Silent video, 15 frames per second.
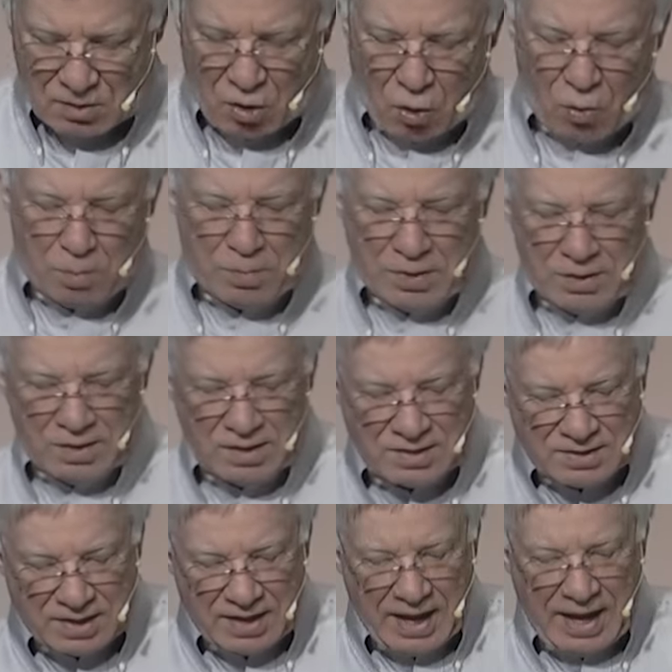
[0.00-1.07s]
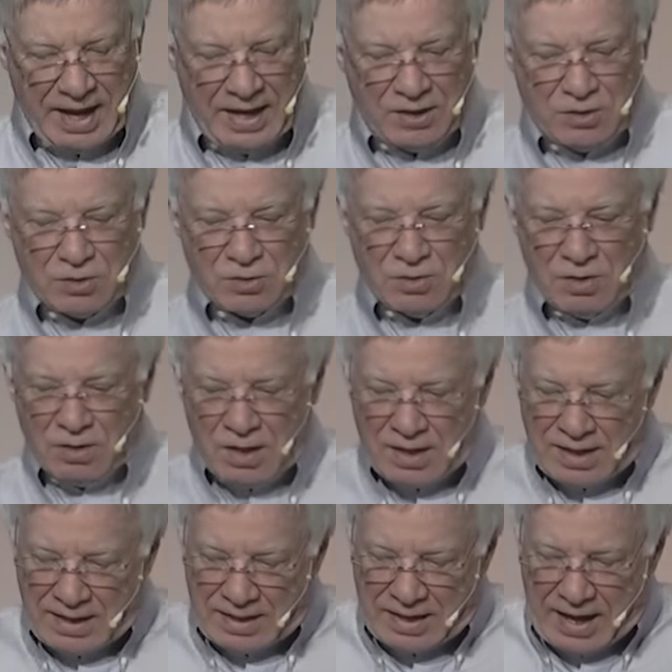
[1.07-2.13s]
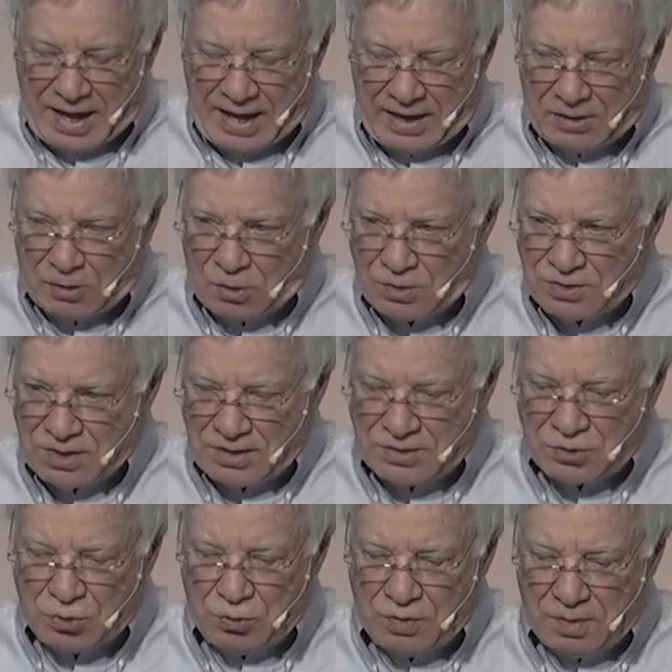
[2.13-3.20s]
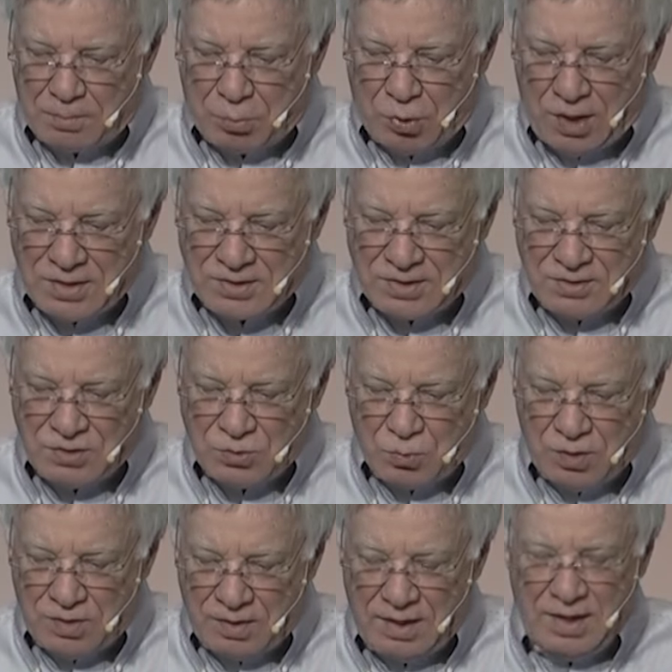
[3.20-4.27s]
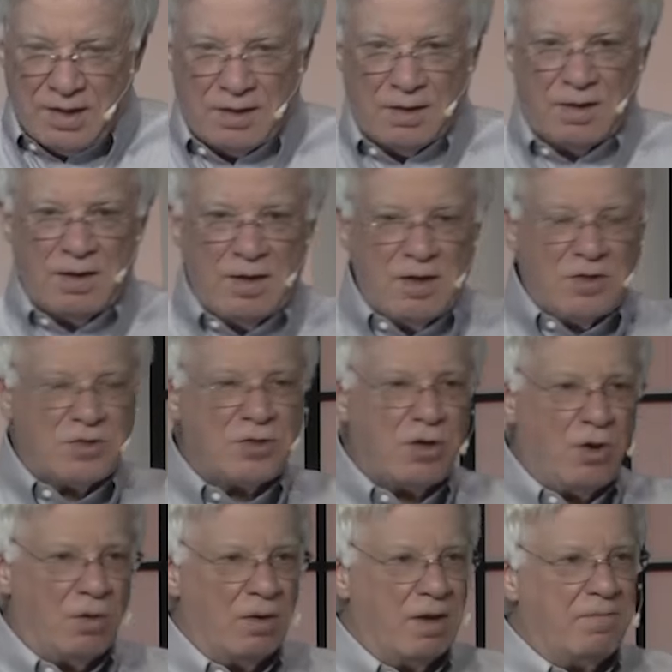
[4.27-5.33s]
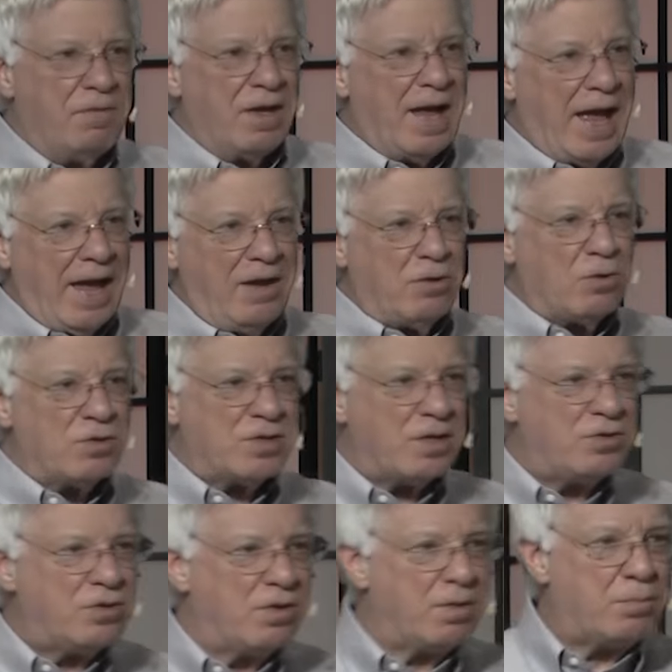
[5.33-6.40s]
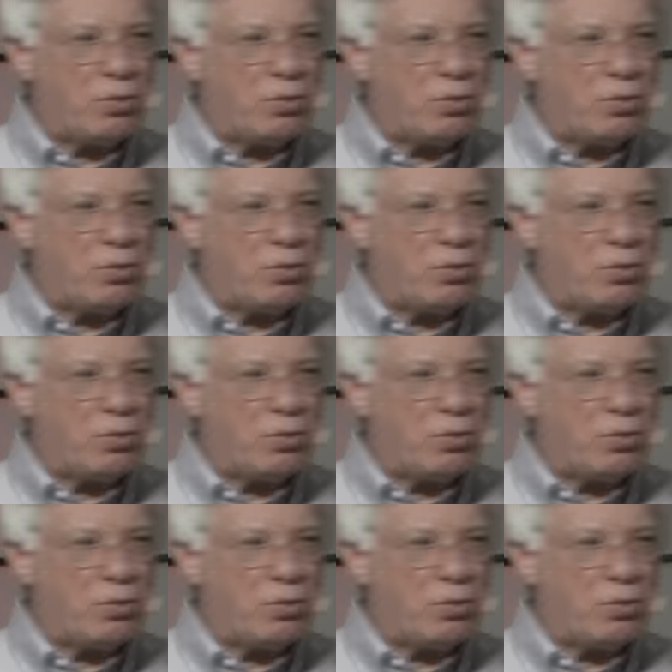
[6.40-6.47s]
Hope is an anchor. It anchors us to the presence within. So, if it anchors us to the